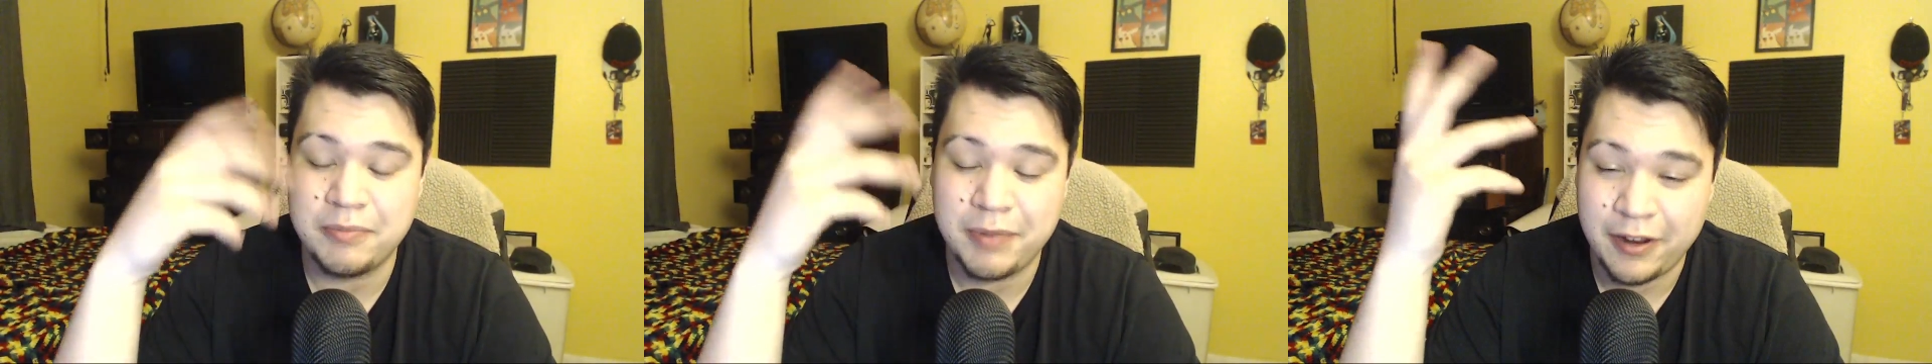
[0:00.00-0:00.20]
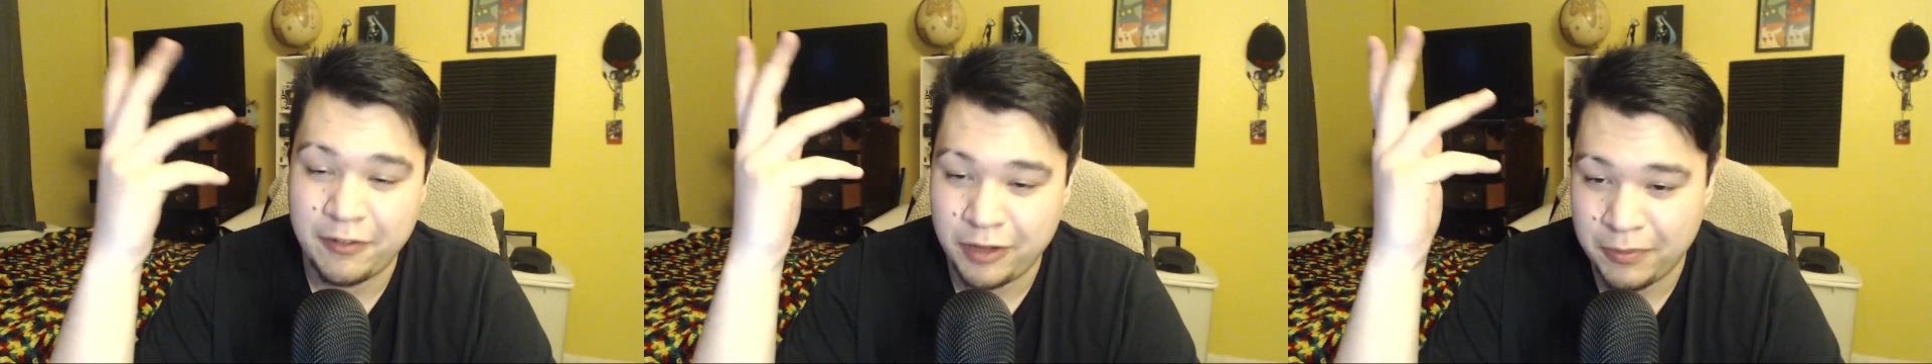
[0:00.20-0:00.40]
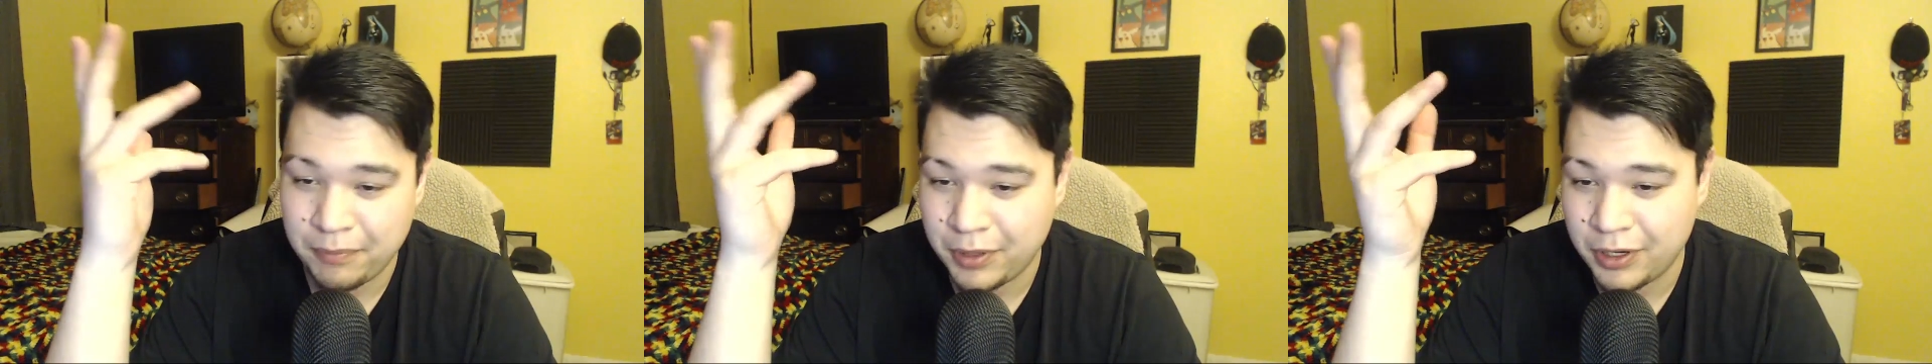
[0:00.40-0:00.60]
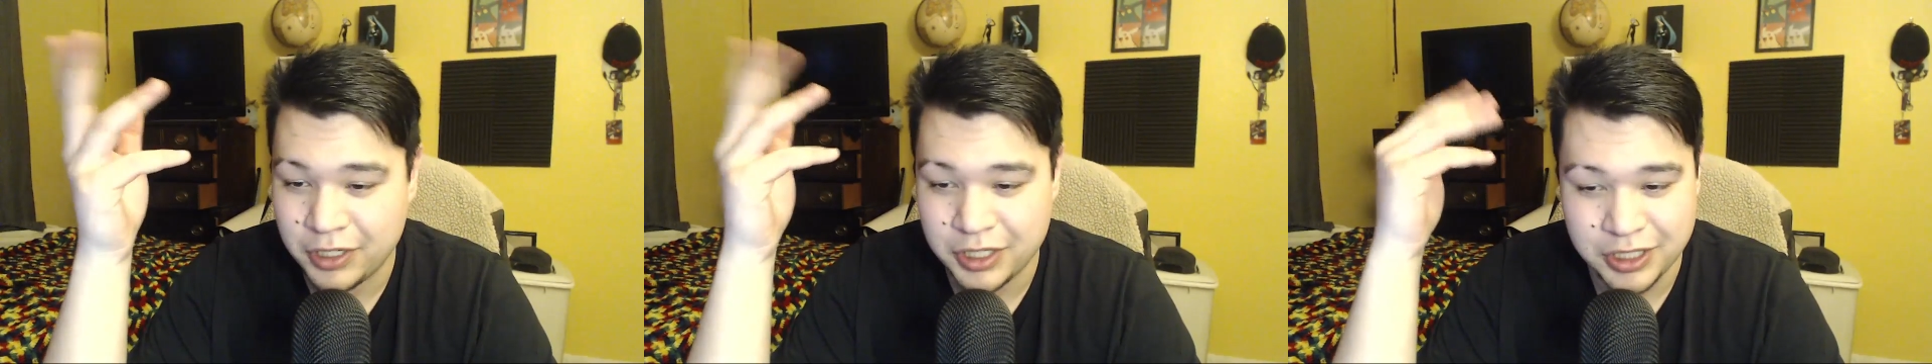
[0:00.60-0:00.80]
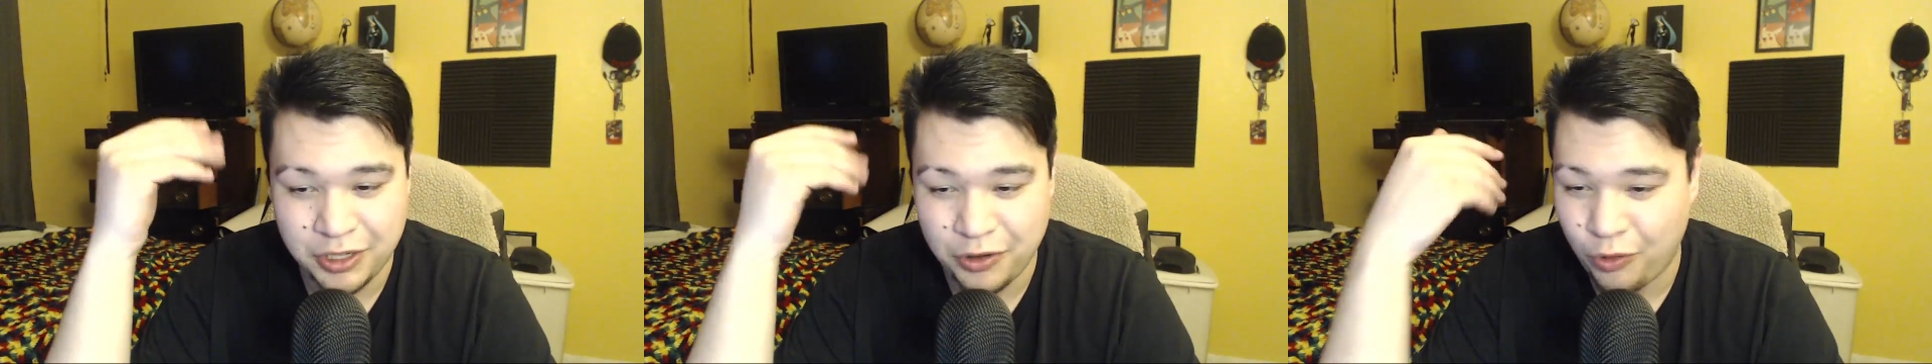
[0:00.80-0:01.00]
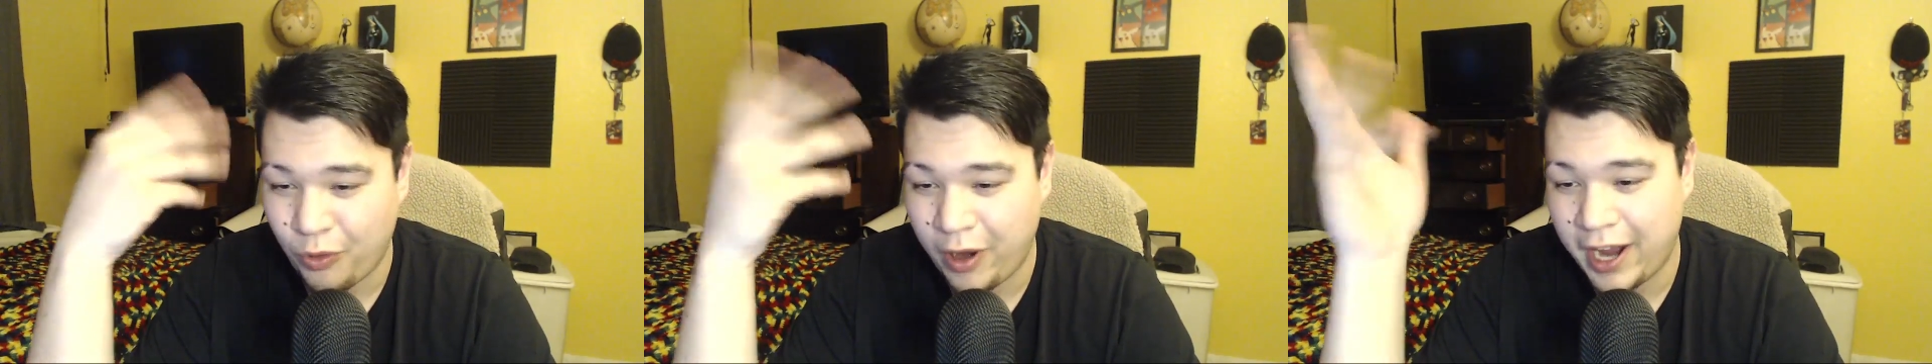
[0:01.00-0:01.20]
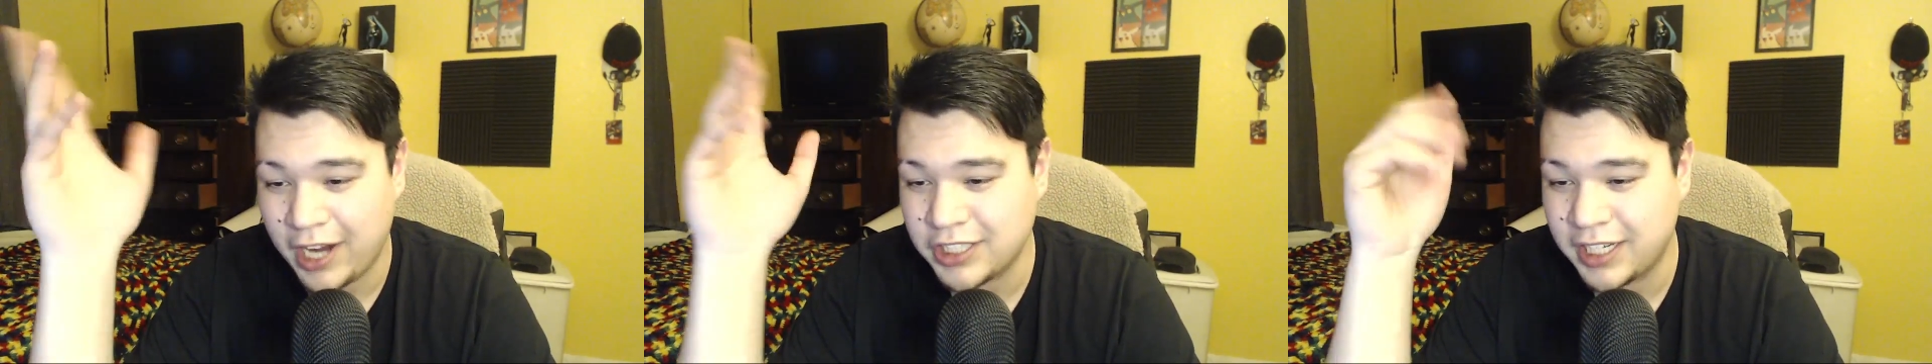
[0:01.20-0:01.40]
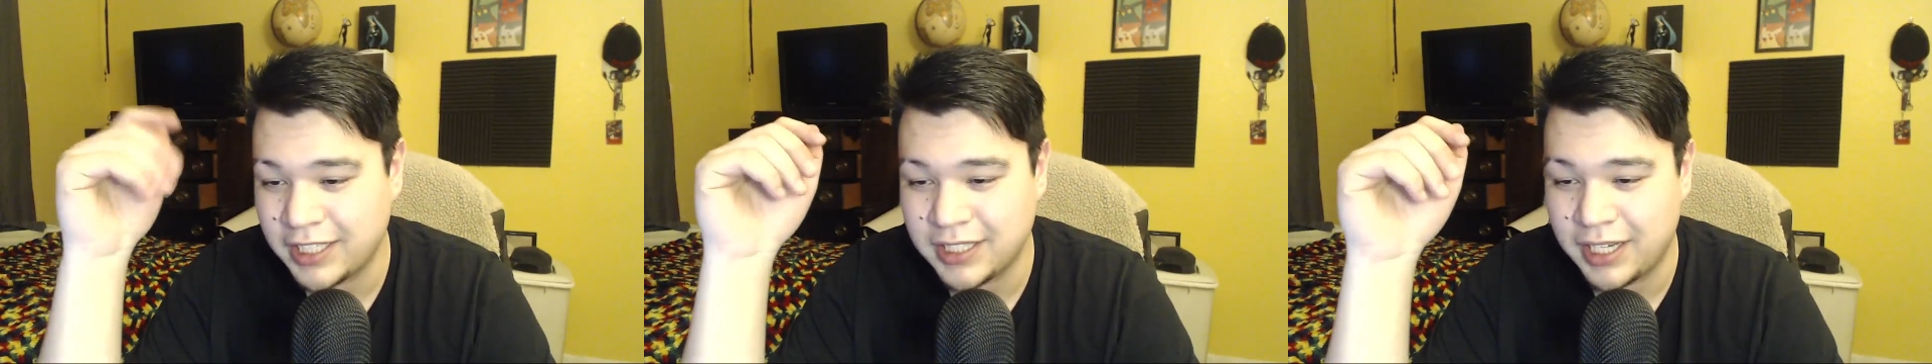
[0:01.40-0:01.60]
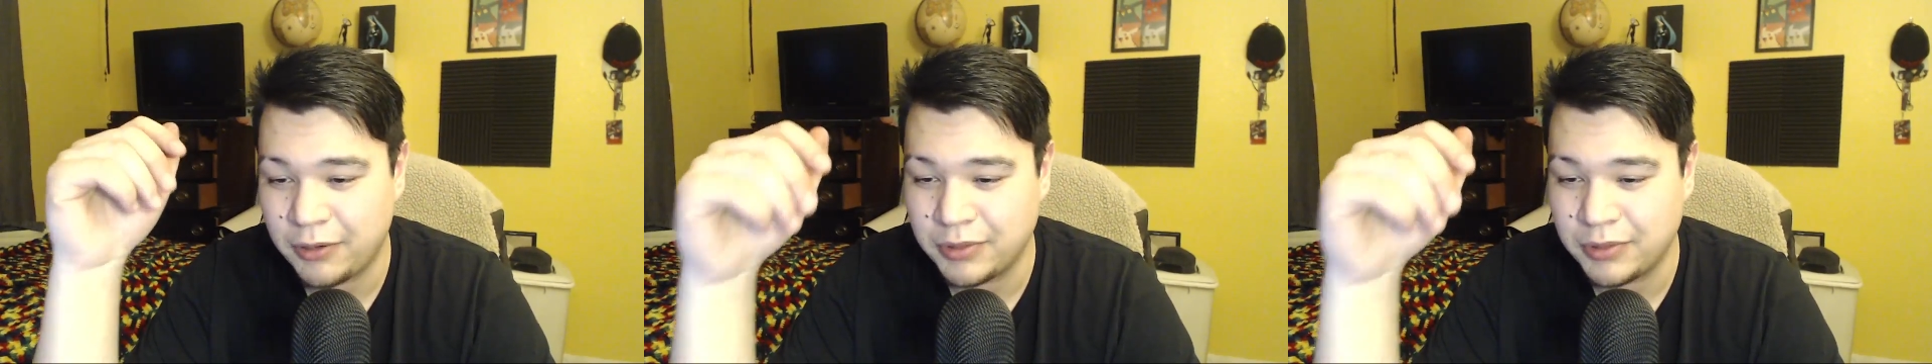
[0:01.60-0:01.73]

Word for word: My computer just crashed as I